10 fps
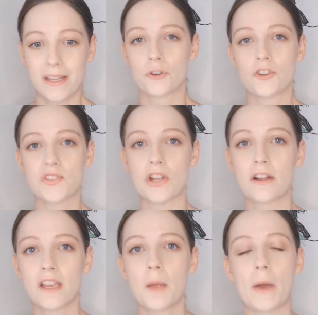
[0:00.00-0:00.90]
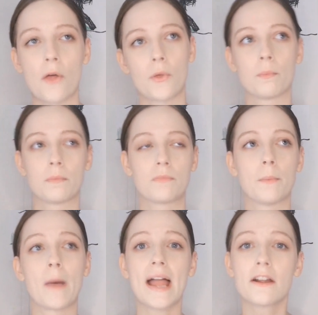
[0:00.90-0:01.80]
If we're just talking about
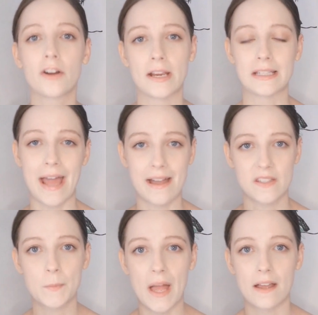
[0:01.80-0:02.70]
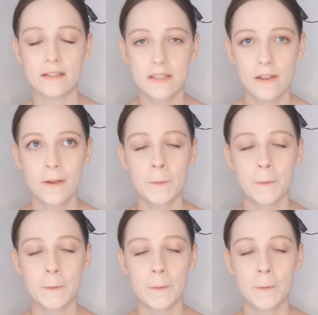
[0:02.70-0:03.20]
the migraine aspect,